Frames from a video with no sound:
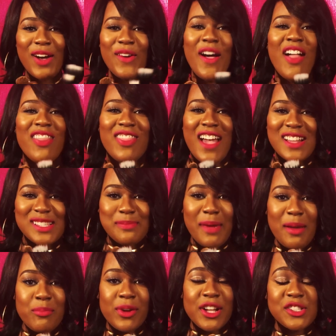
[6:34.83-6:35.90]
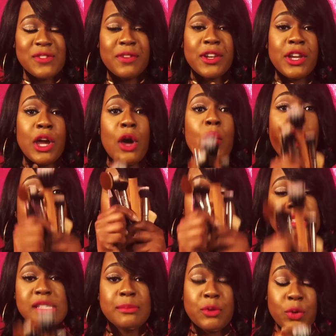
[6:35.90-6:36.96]
So that's my brush
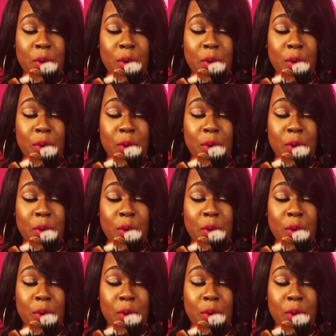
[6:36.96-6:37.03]
video.